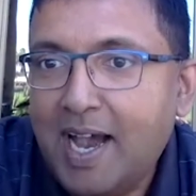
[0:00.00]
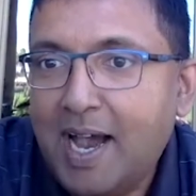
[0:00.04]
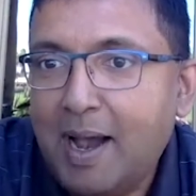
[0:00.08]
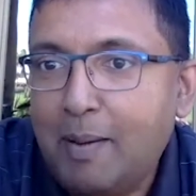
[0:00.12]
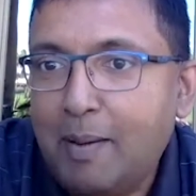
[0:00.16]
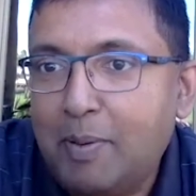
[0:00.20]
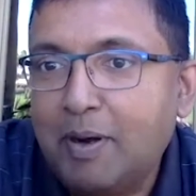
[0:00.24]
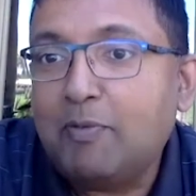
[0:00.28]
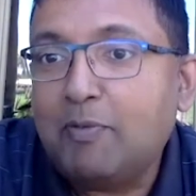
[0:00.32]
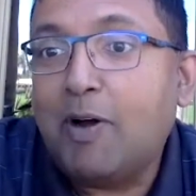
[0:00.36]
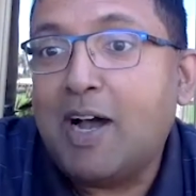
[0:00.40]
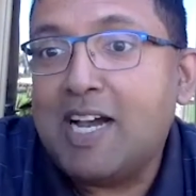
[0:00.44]

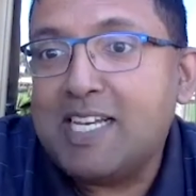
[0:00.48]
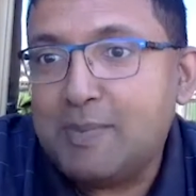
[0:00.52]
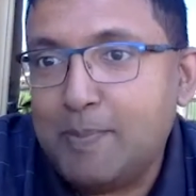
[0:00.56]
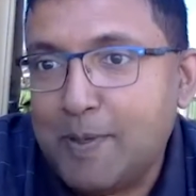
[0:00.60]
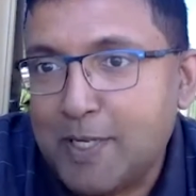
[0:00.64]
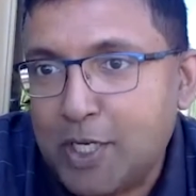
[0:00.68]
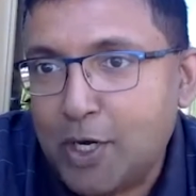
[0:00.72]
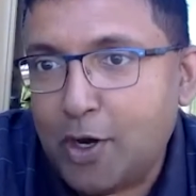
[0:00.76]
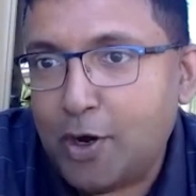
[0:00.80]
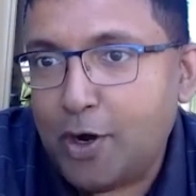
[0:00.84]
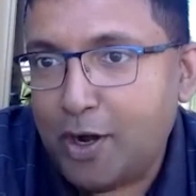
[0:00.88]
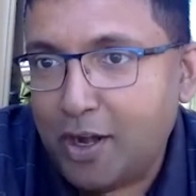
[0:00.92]
But vast
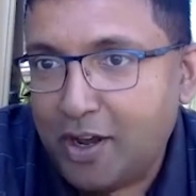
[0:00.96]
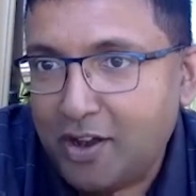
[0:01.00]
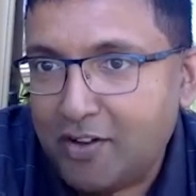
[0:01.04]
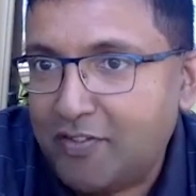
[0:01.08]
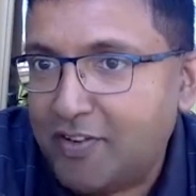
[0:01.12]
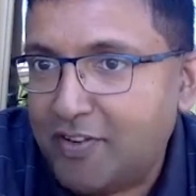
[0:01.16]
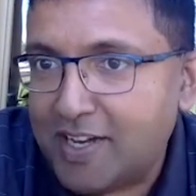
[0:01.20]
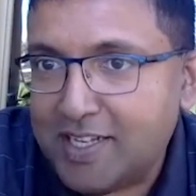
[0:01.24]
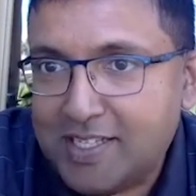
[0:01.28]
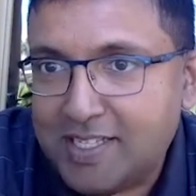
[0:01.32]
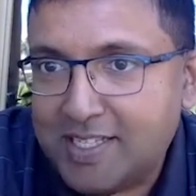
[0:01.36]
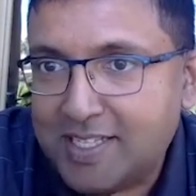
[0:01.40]
majority
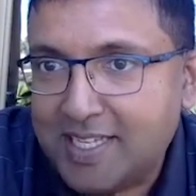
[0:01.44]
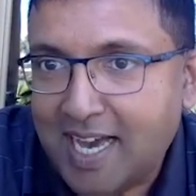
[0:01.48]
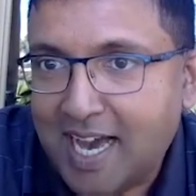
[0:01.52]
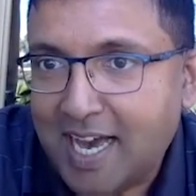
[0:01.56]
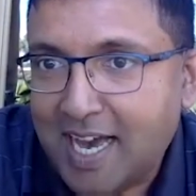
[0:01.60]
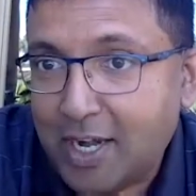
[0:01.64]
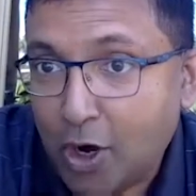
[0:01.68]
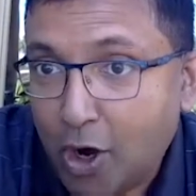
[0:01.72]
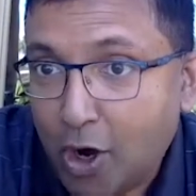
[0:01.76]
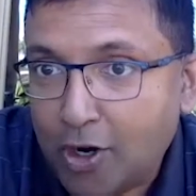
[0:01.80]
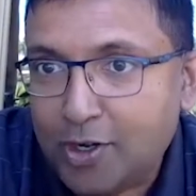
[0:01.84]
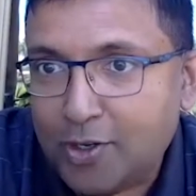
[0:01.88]
of us are
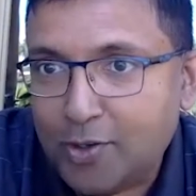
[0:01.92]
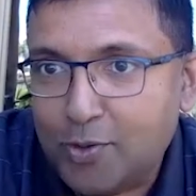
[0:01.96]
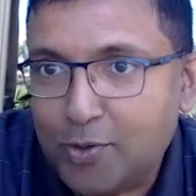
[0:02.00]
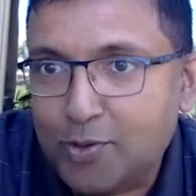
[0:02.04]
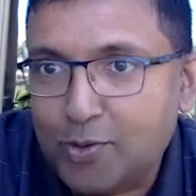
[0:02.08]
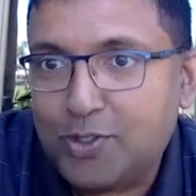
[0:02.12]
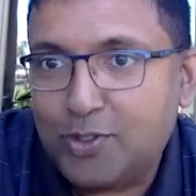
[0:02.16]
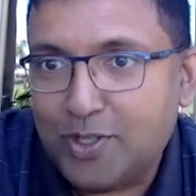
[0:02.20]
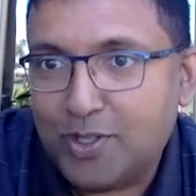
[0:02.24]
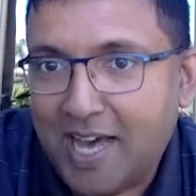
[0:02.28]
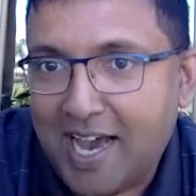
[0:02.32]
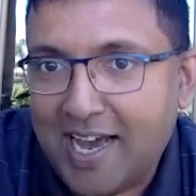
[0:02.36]
not
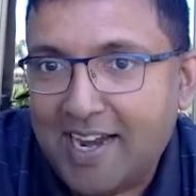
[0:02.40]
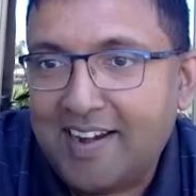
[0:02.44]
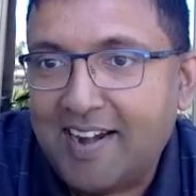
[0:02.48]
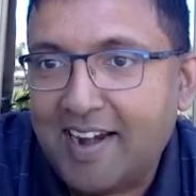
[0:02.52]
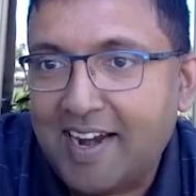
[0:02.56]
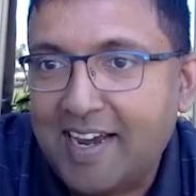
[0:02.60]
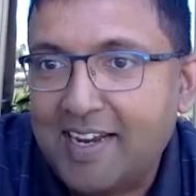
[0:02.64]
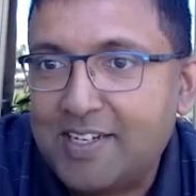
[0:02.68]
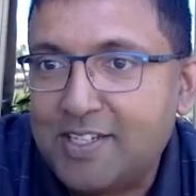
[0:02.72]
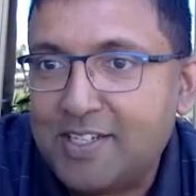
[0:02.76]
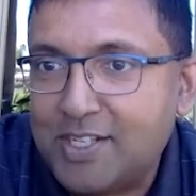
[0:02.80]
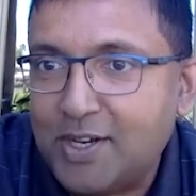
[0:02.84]
used to that,
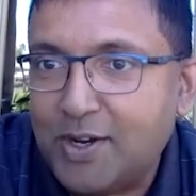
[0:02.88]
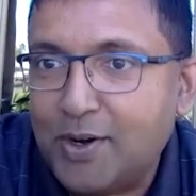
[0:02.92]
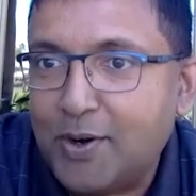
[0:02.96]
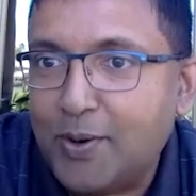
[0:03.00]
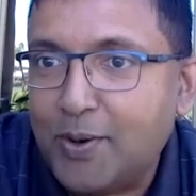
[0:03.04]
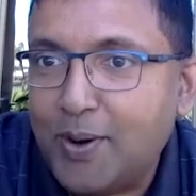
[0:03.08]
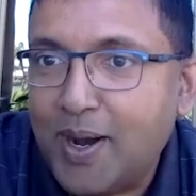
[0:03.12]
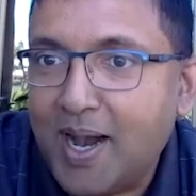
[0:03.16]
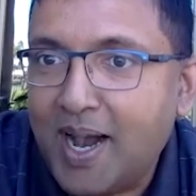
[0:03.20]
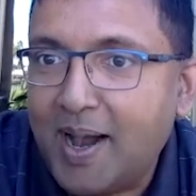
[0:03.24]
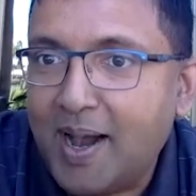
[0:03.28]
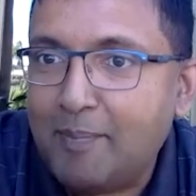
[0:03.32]
right?
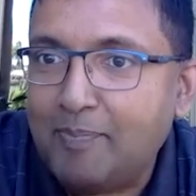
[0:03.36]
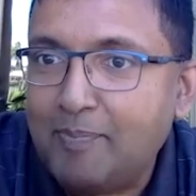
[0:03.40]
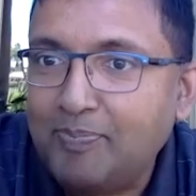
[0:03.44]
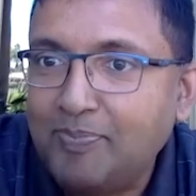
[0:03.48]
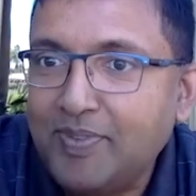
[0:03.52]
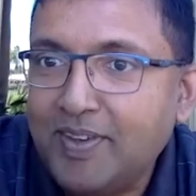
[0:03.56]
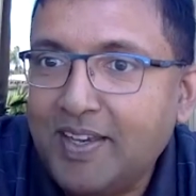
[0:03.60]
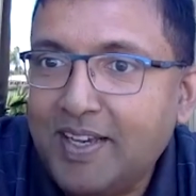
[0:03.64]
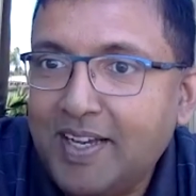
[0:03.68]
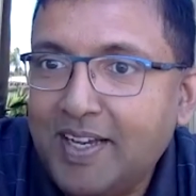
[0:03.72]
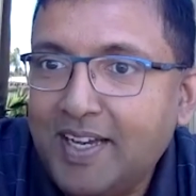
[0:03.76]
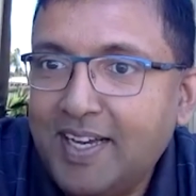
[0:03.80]
So
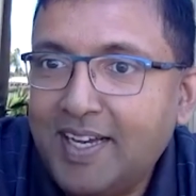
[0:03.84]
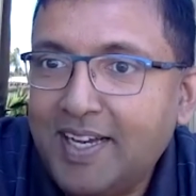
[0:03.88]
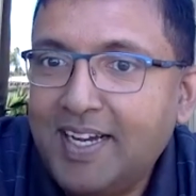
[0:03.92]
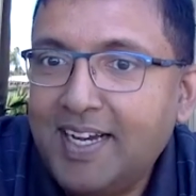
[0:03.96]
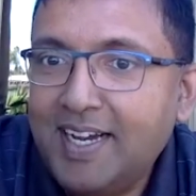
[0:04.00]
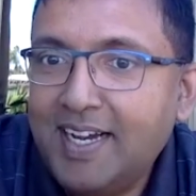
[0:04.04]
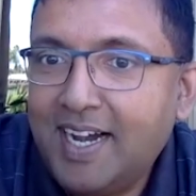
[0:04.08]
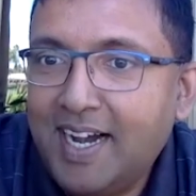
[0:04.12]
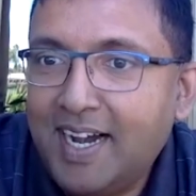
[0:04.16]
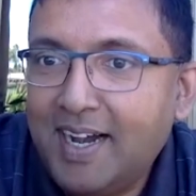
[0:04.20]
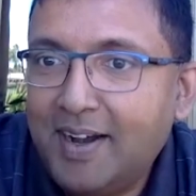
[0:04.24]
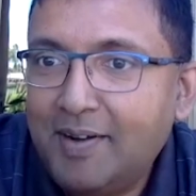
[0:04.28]

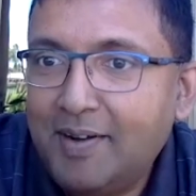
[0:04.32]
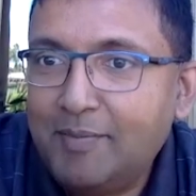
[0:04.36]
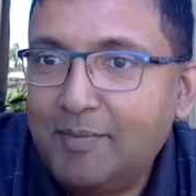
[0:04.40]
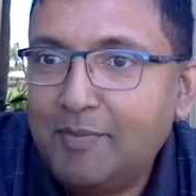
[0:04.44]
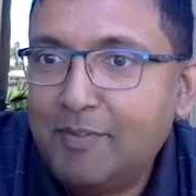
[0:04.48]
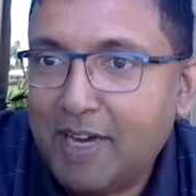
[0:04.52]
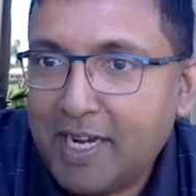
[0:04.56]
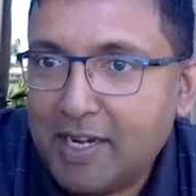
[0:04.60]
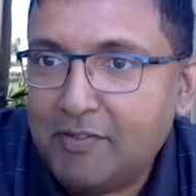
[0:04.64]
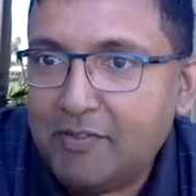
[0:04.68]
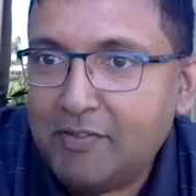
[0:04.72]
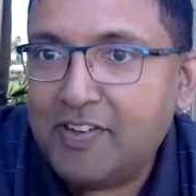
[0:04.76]

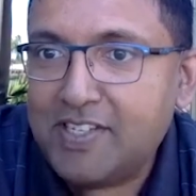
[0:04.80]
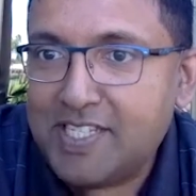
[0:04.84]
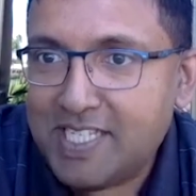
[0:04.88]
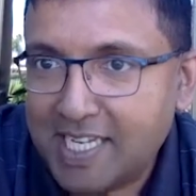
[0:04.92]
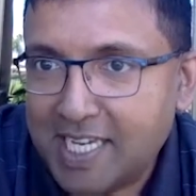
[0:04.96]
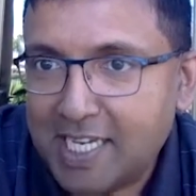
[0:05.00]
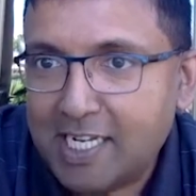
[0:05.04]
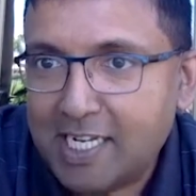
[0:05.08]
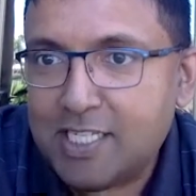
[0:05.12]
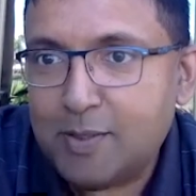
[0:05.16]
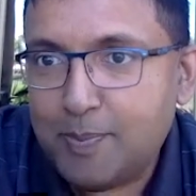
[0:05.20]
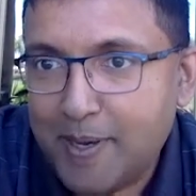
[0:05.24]
when
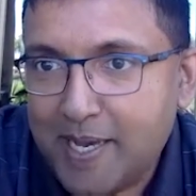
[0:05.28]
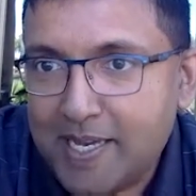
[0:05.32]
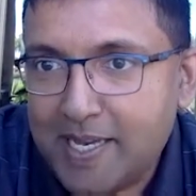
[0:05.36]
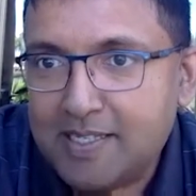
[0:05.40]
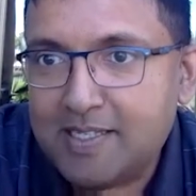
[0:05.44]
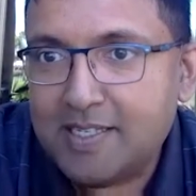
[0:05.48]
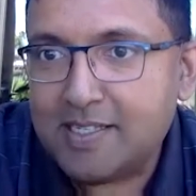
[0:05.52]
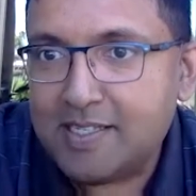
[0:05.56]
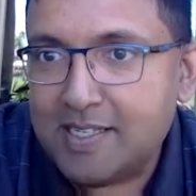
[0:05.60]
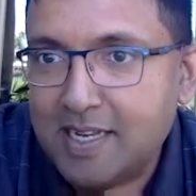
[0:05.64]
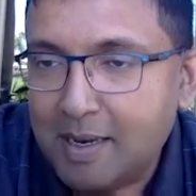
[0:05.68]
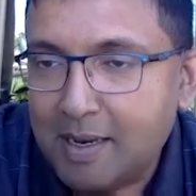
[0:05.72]
physical
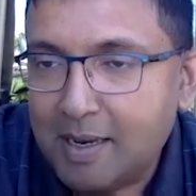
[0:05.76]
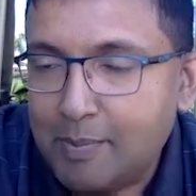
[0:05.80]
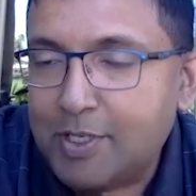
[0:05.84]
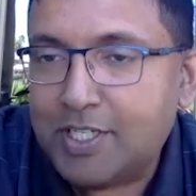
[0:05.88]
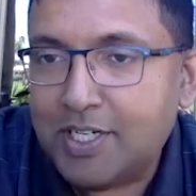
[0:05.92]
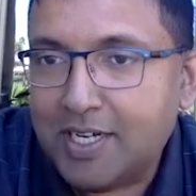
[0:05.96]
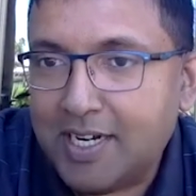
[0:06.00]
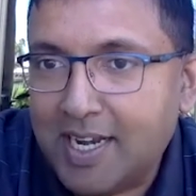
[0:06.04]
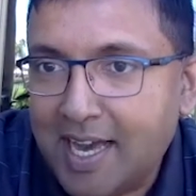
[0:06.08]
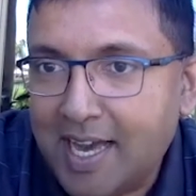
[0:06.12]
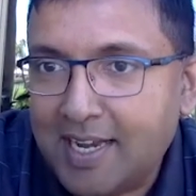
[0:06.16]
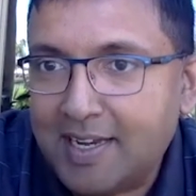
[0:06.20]
space is
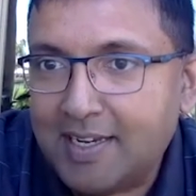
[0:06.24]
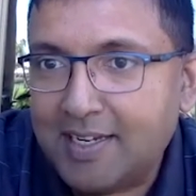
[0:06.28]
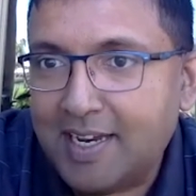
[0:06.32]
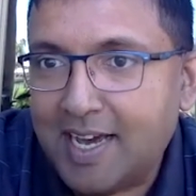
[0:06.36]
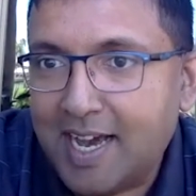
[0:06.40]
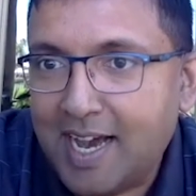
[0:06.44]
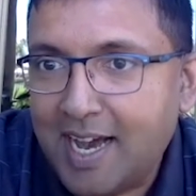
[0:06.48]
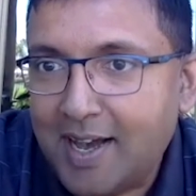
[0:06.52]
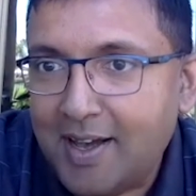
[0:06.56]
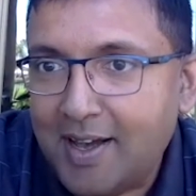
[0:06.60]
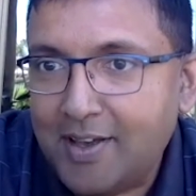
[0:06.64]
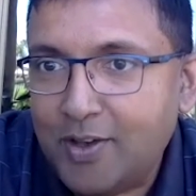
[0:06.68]
limited and
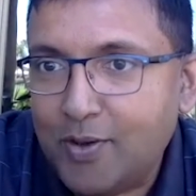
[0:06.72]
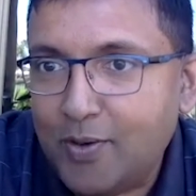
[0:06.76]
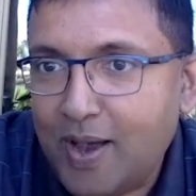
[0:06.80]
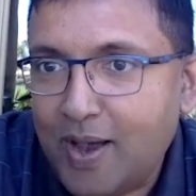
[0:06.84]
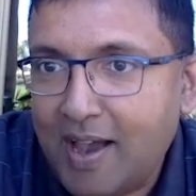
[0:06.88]
you